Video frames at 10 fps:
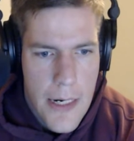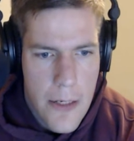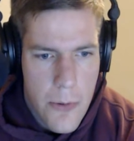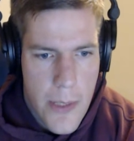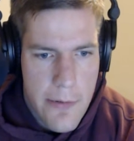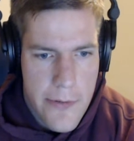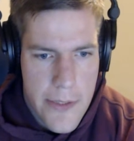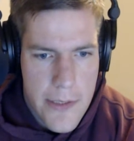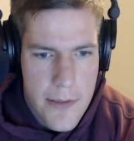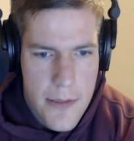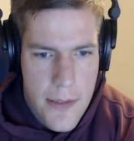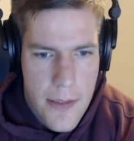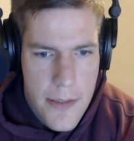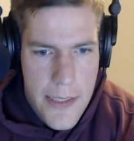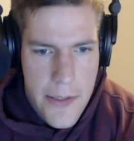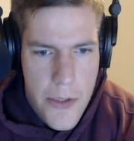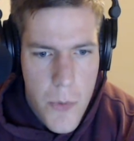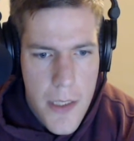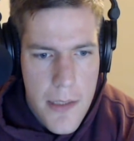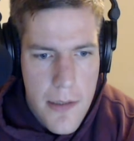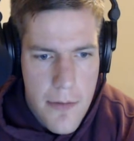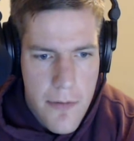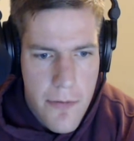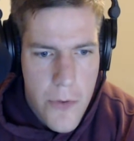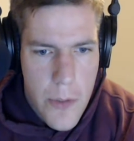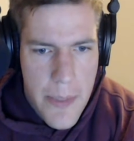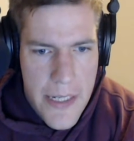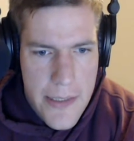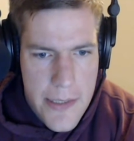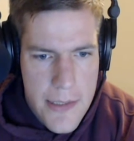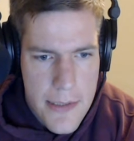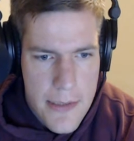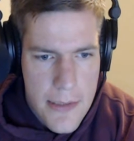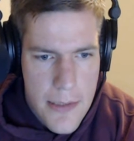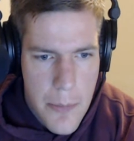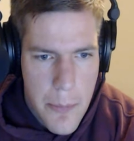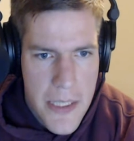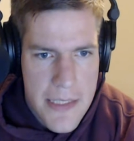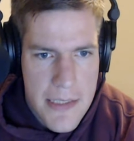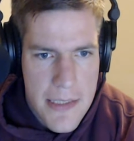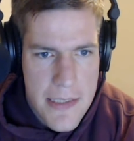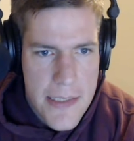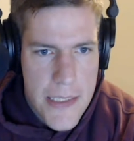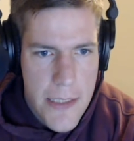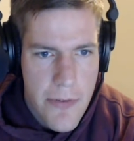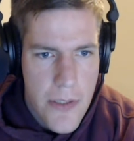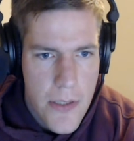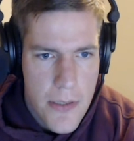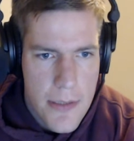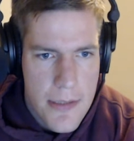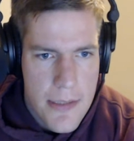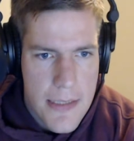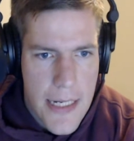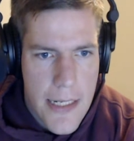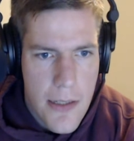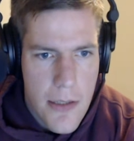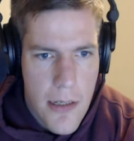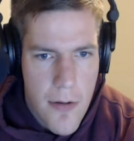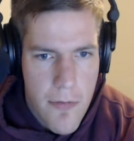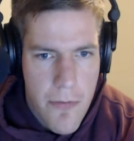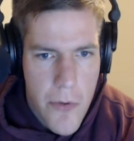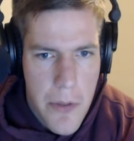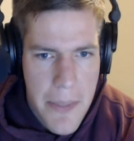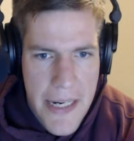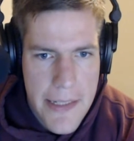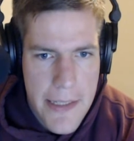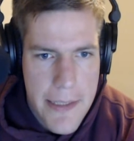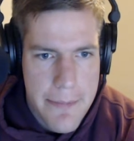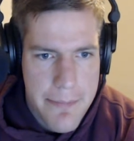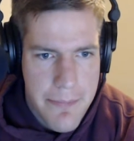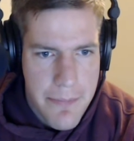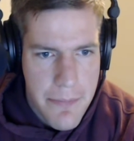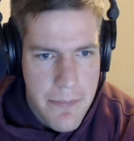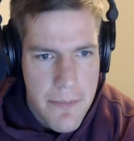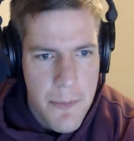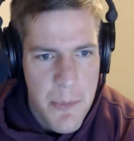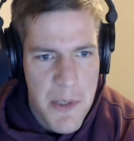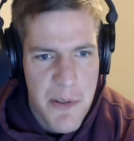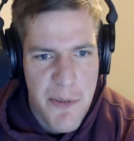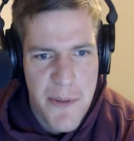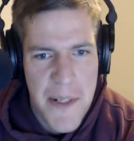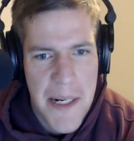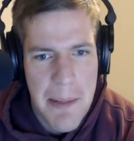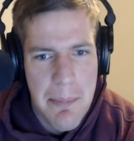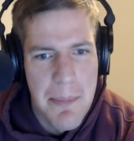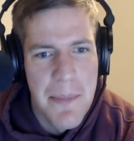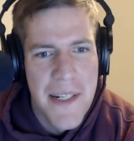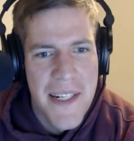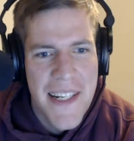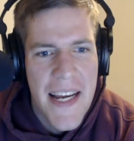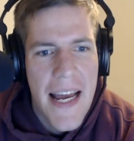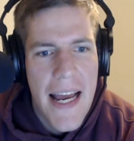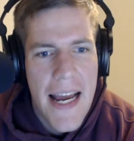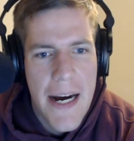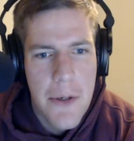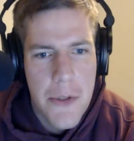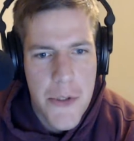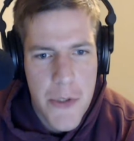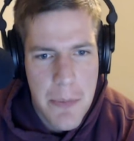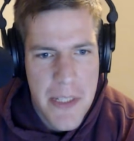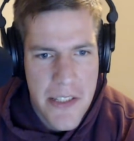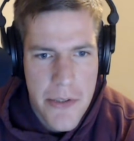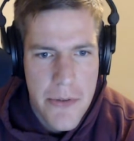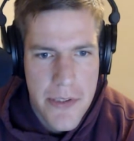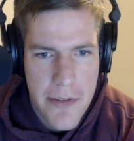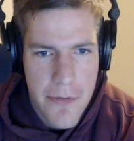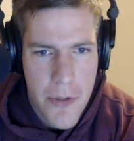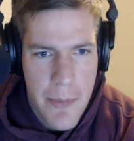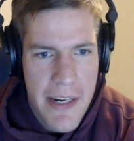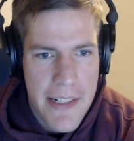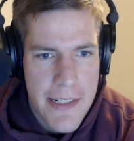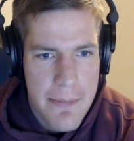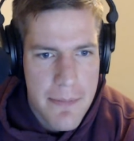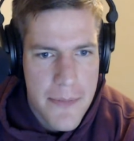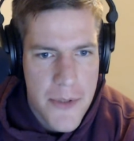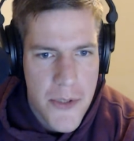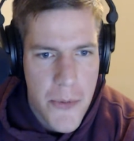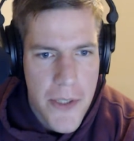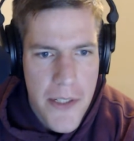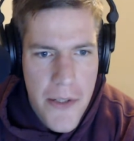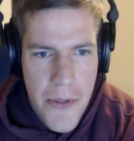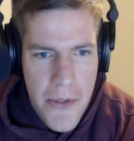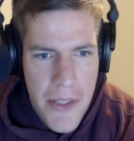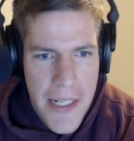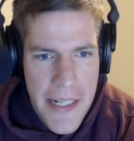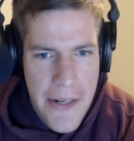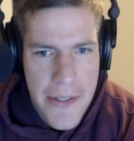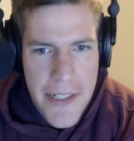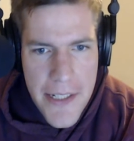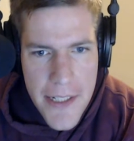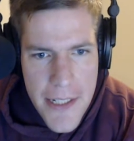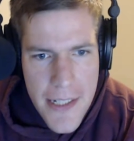reference. Now you want to format this, but it's a different style of formatting from how you would be used to formatting it. So we're going to go to layout here,